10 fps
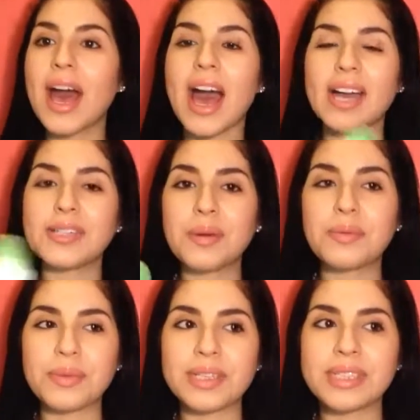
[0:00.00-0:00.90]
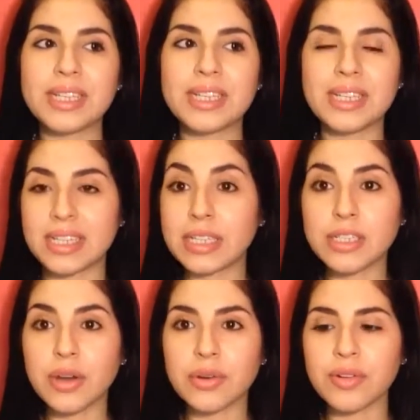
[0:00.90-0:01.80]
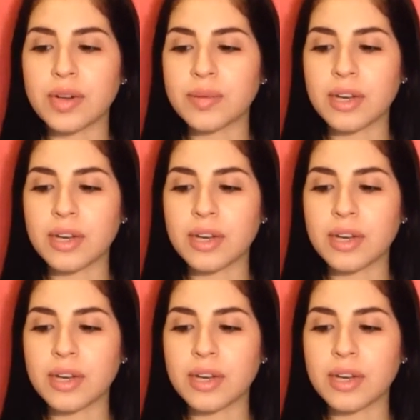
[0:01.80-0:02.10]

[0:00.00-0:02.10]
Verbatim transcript: I don't really need deodorant.